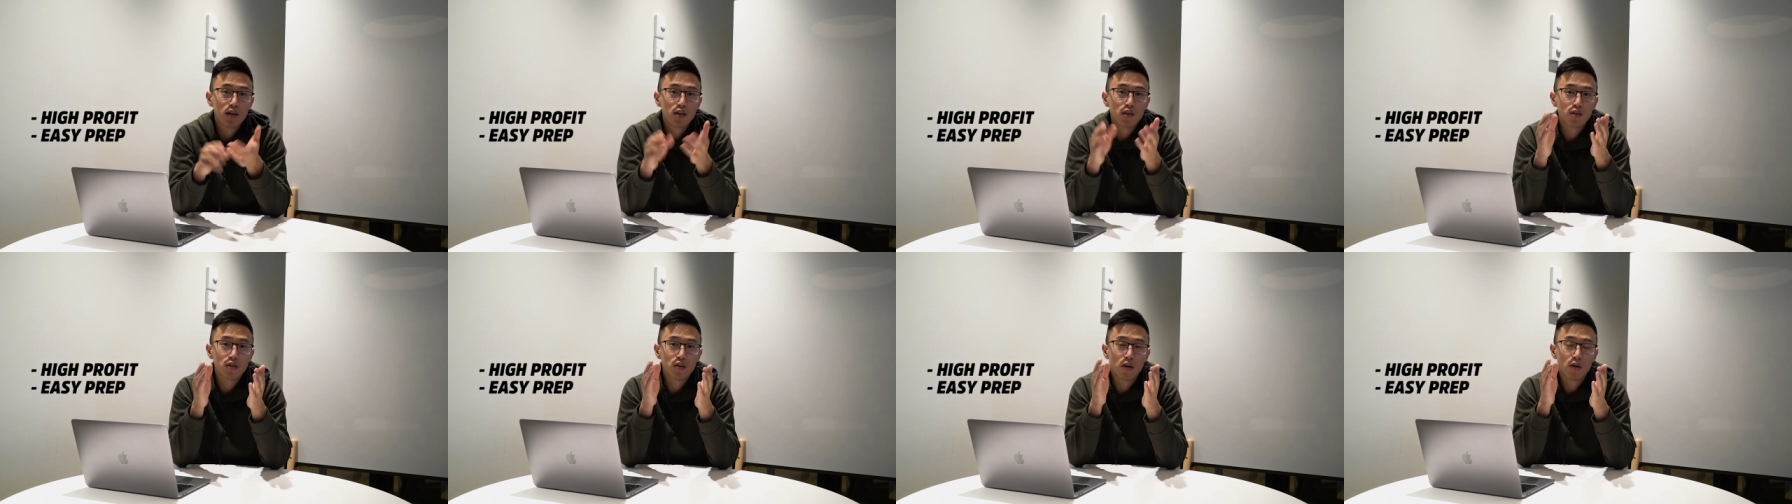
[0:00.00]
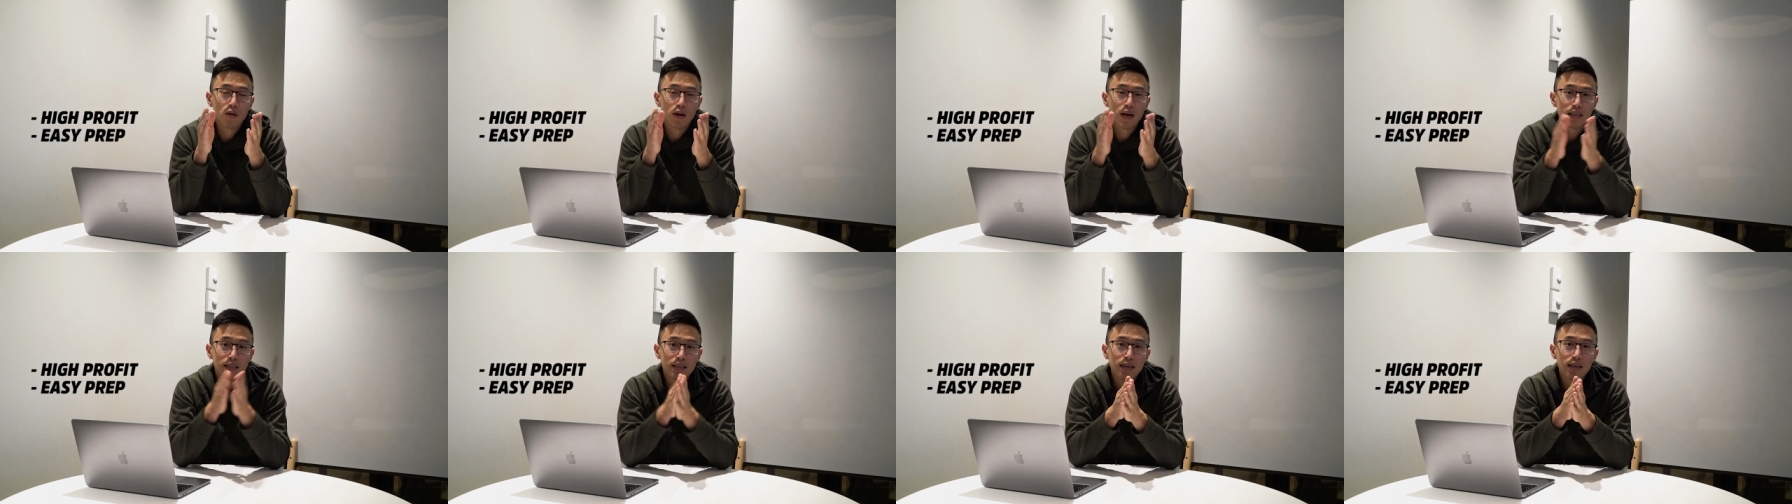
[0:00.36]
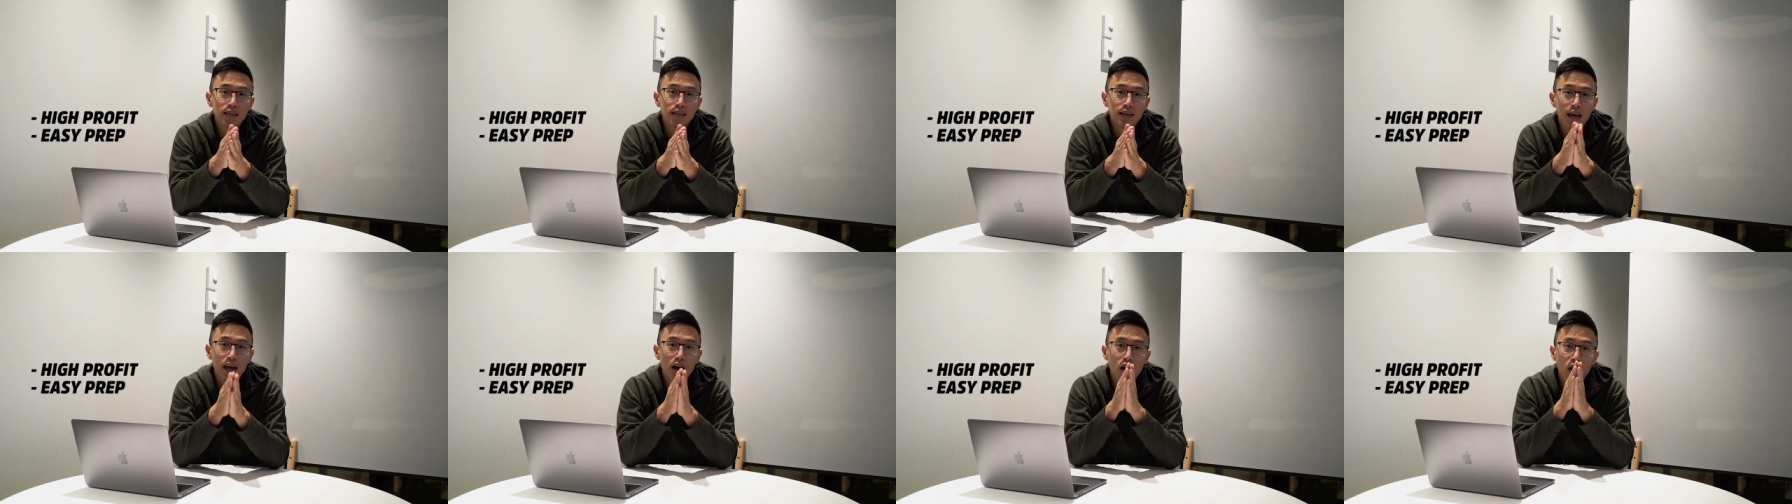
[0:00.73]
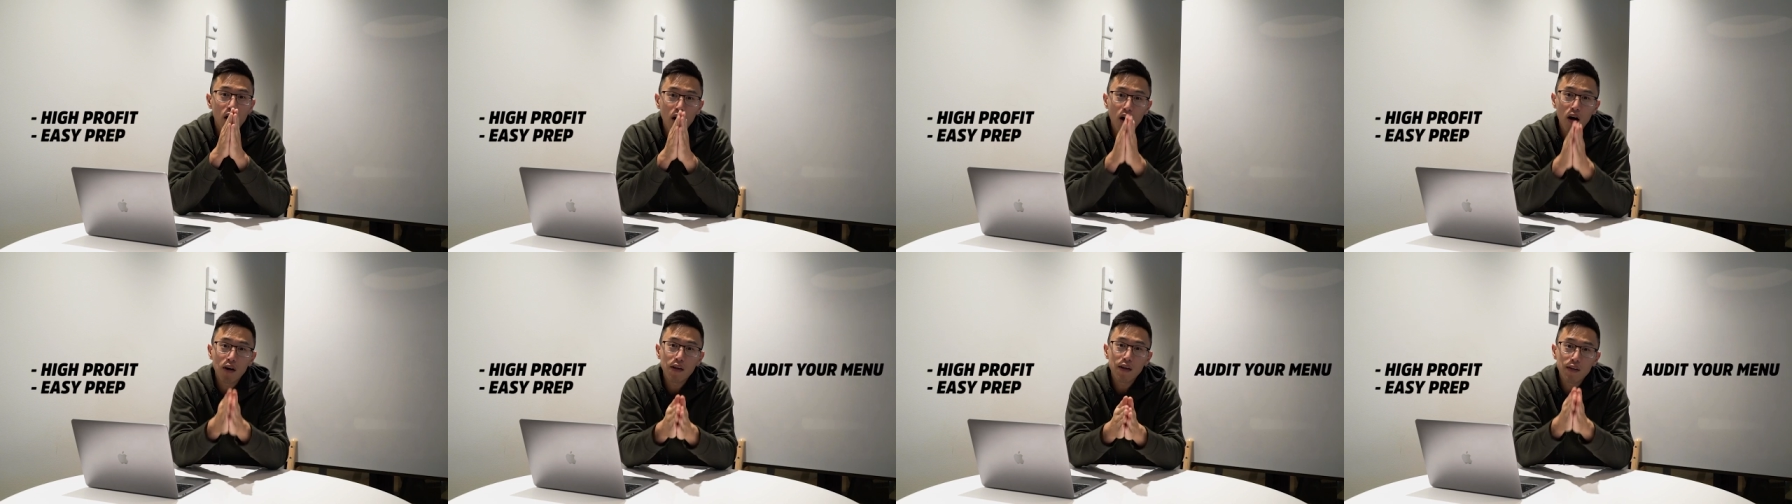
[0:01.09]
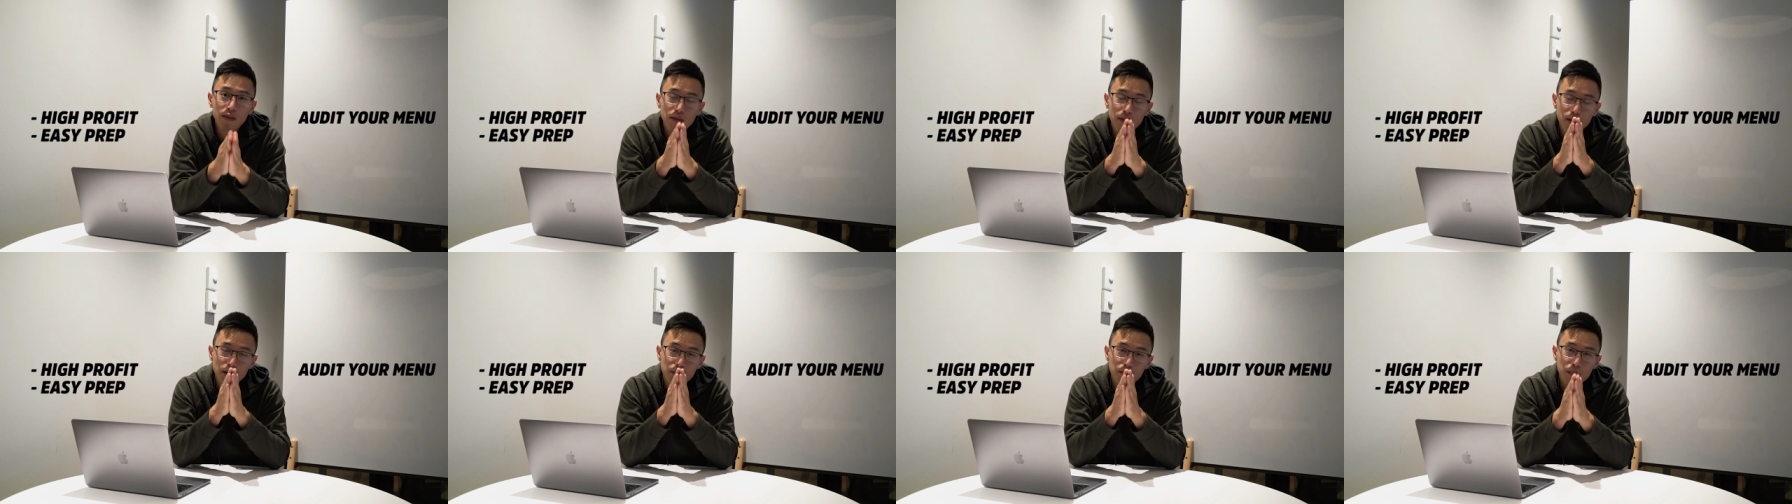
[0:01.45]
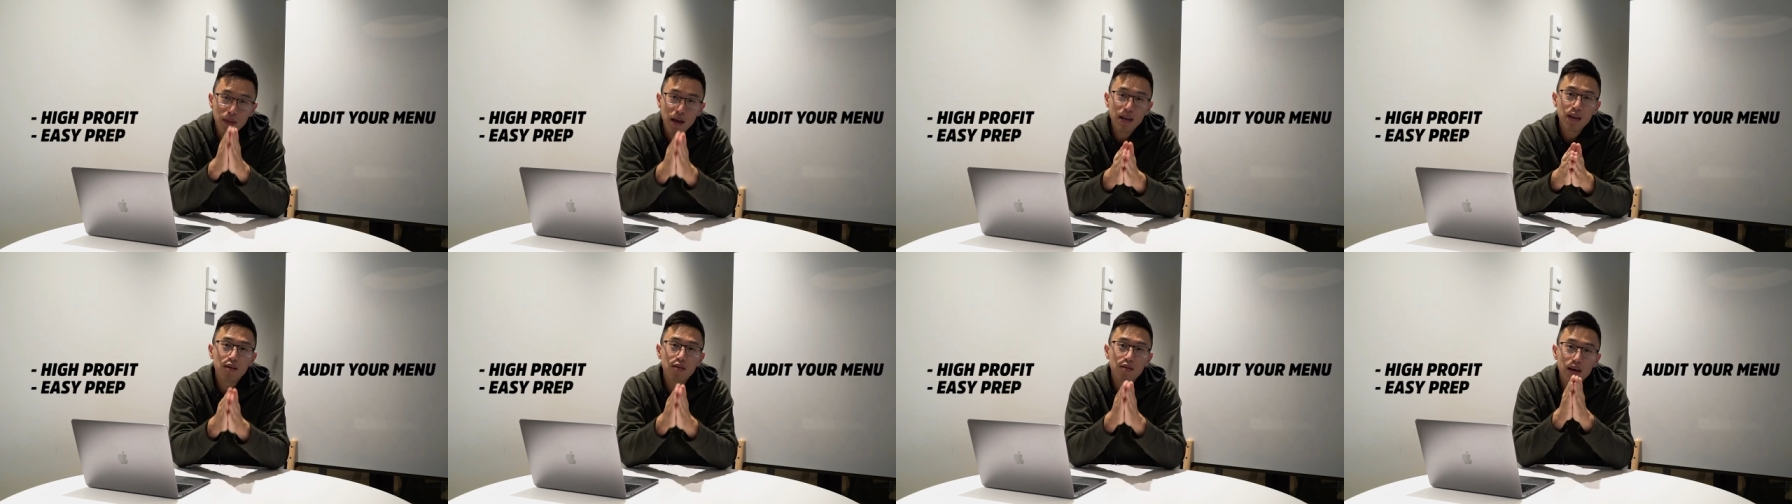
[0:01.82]
So at the end of the day, audit the
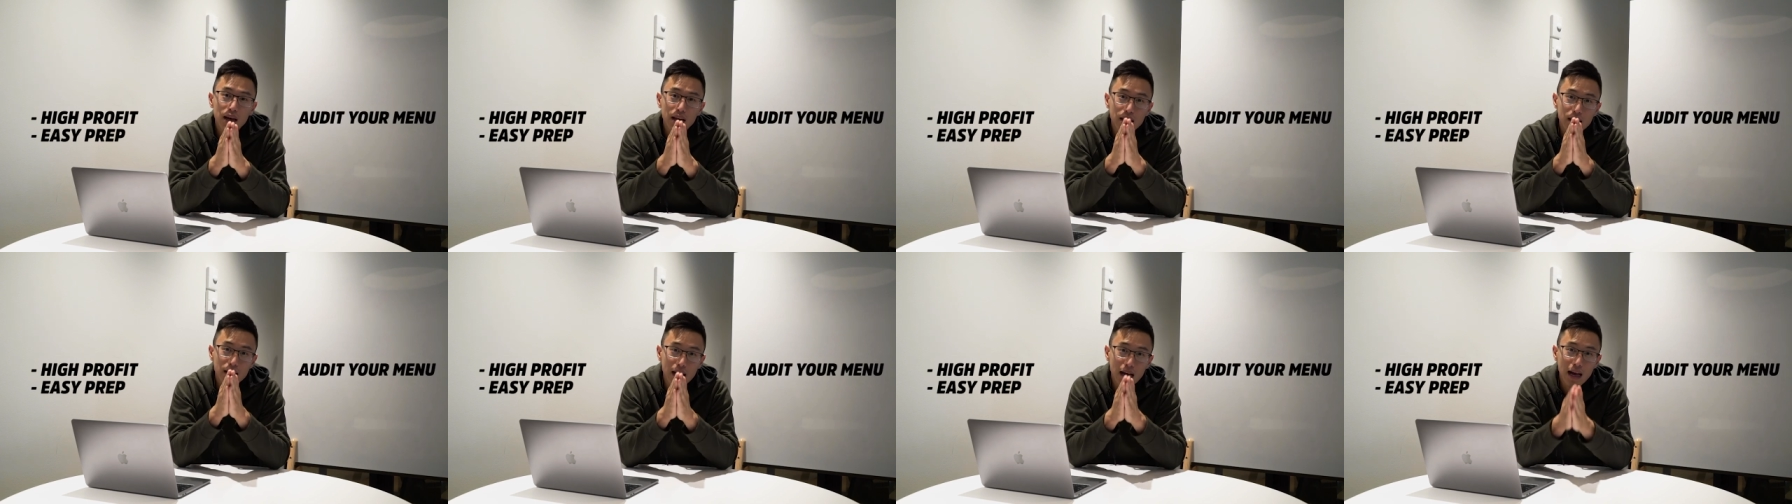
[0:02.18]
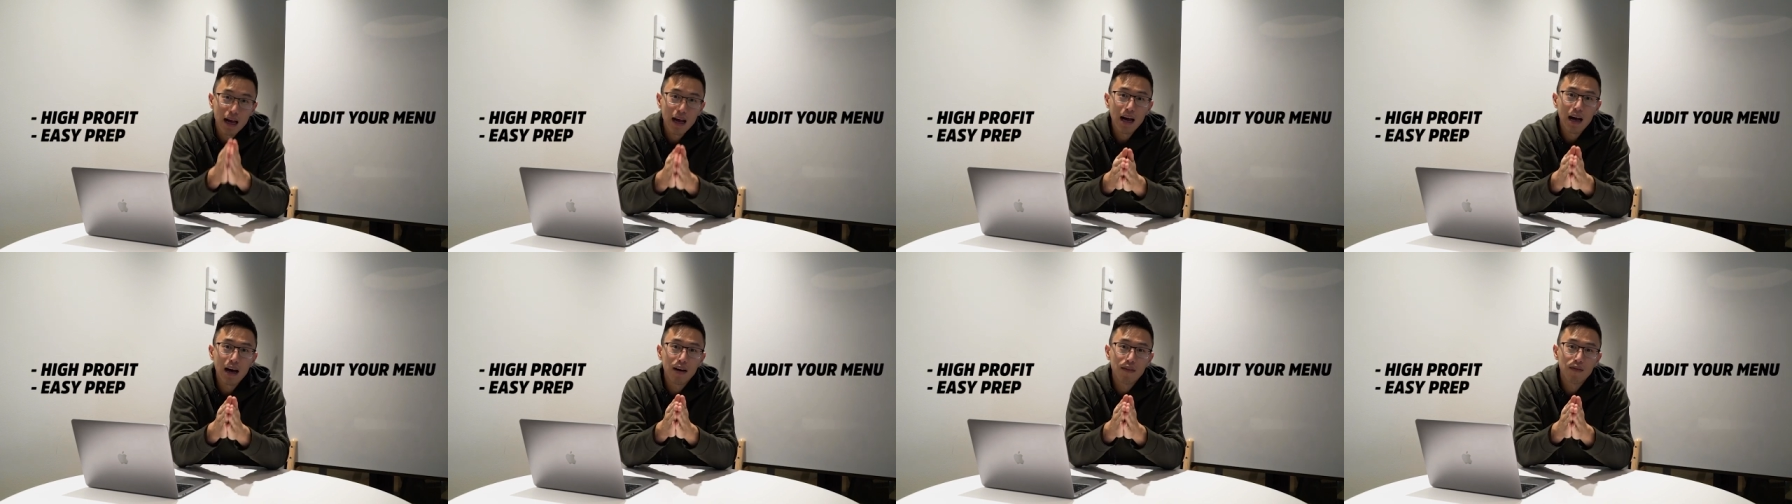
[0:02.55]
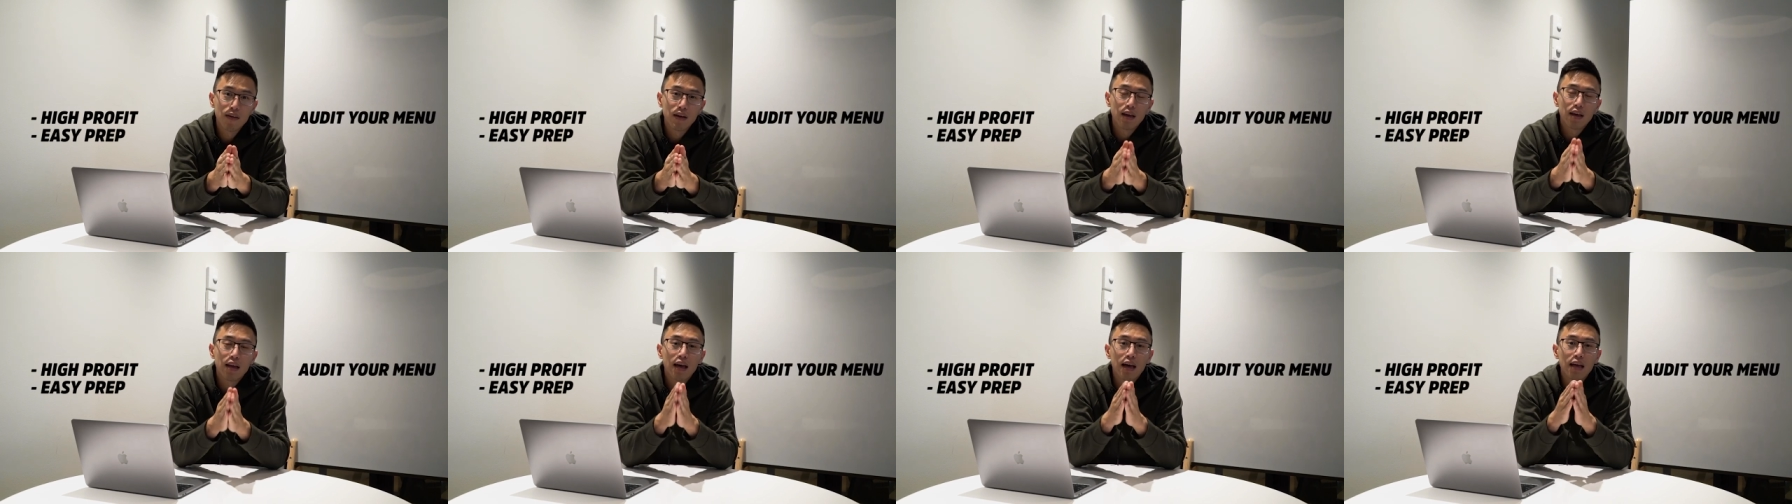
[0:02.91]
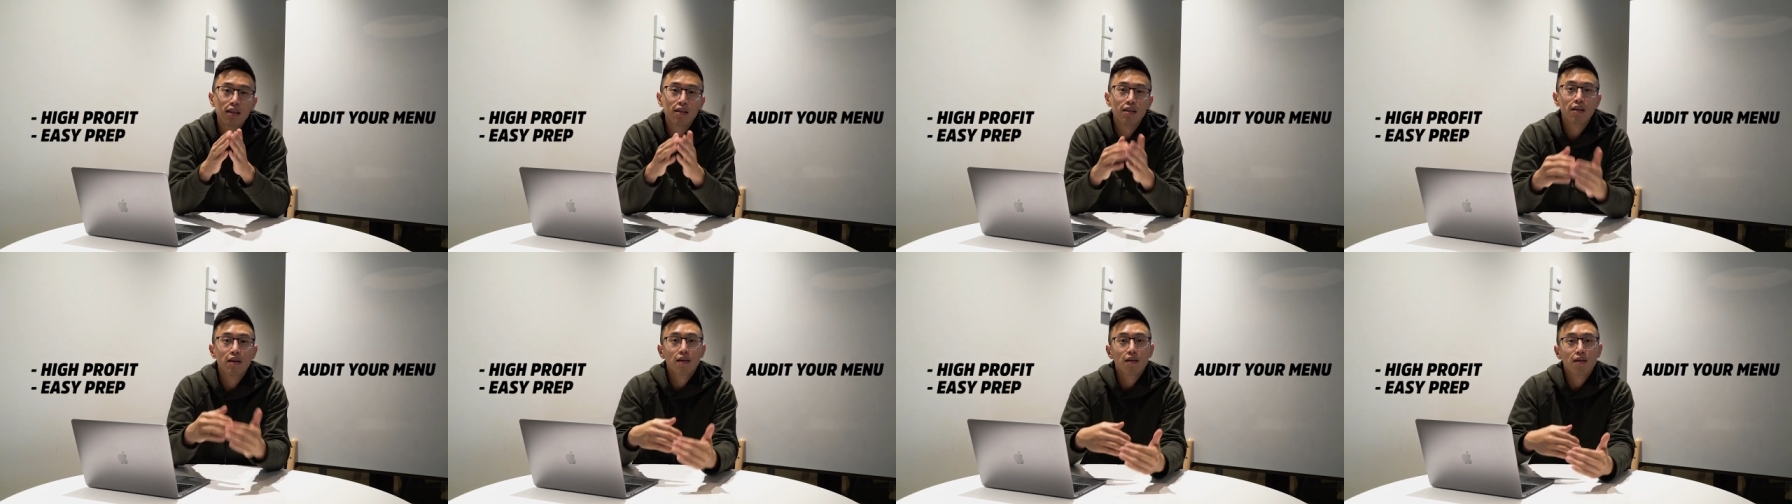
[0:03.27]
menu that you have and